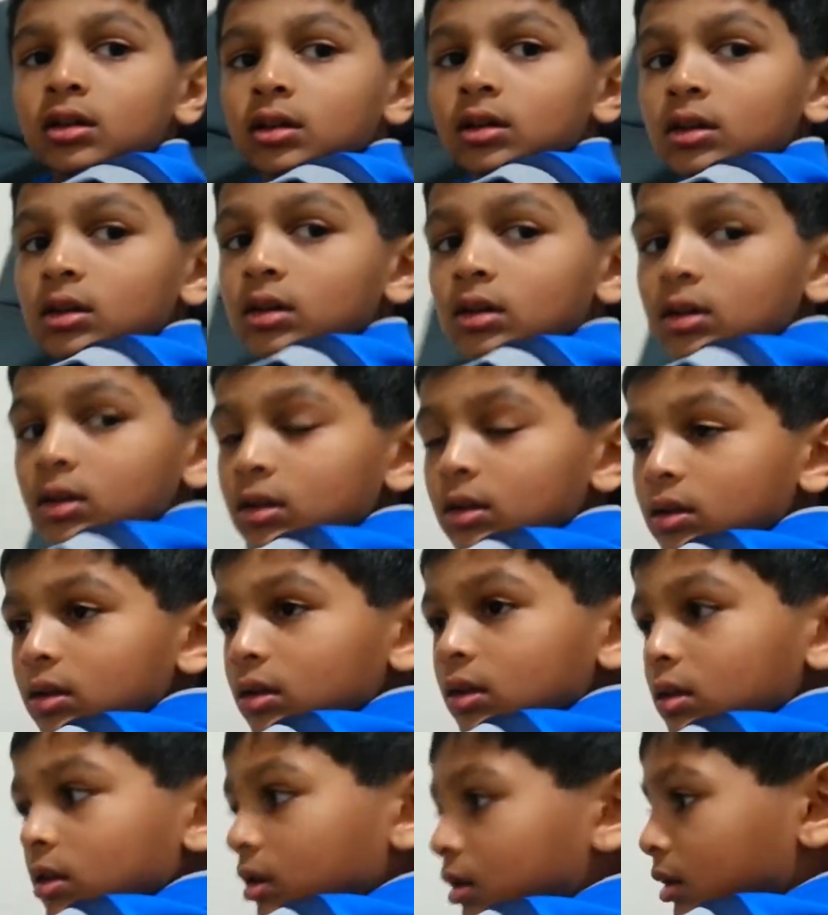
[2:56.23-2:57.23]
maybe they won a game.
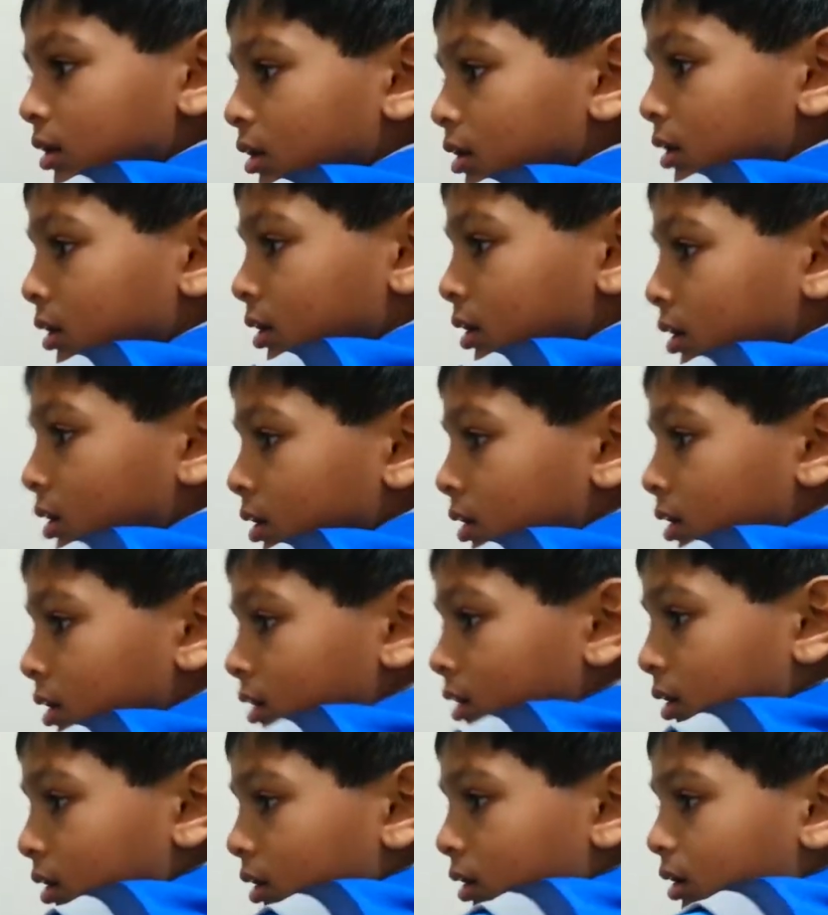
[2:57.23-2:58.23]
That's fine.
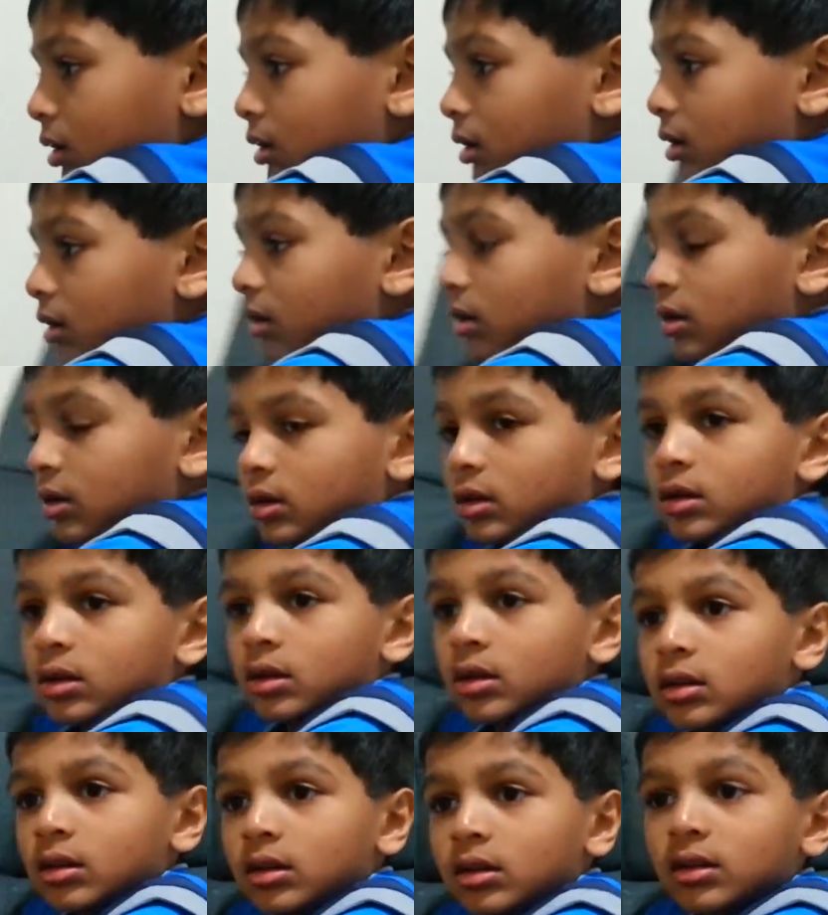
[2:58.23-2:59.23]
Let's keep moving on. We
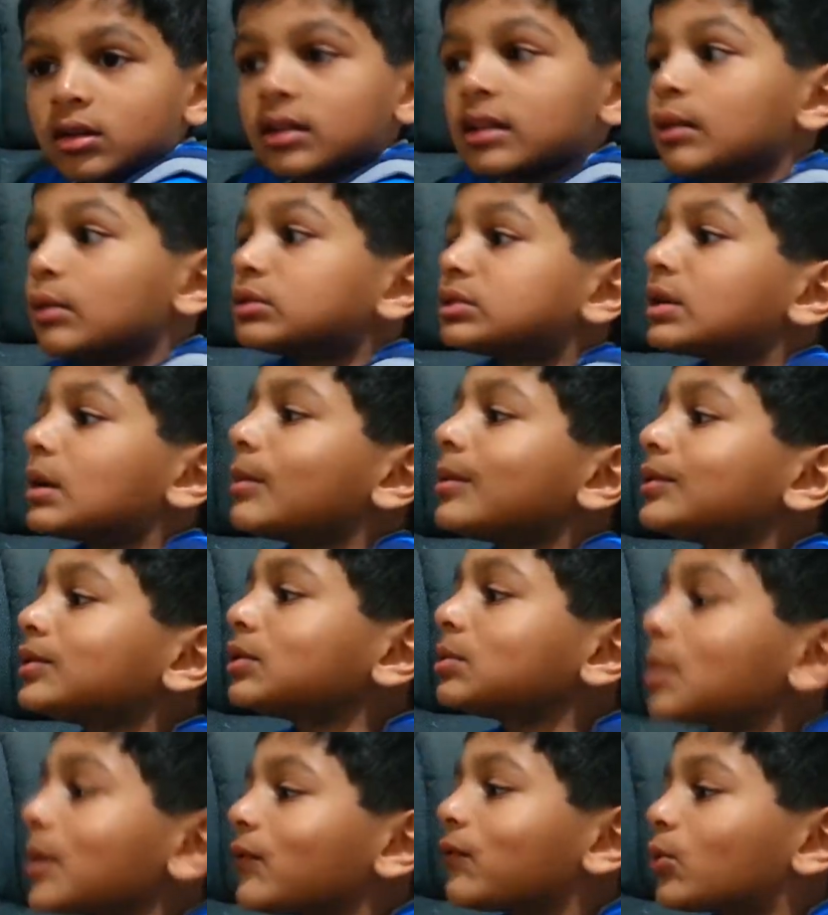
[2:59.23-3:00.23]
don't have enough time for this
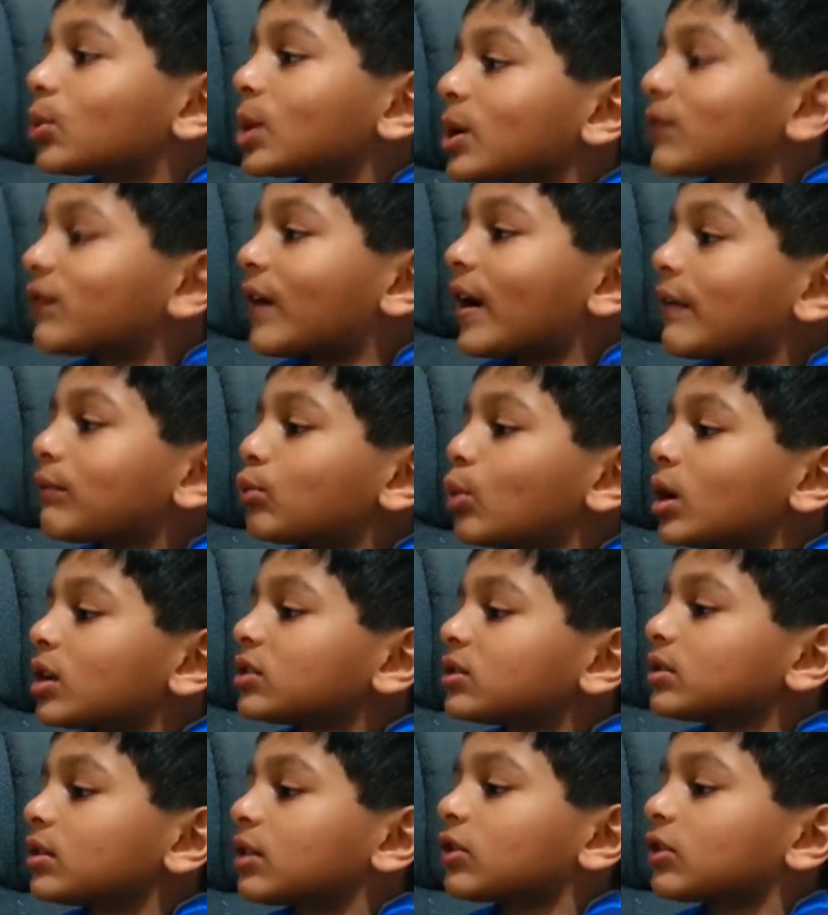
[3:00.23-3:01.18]
video. Okay,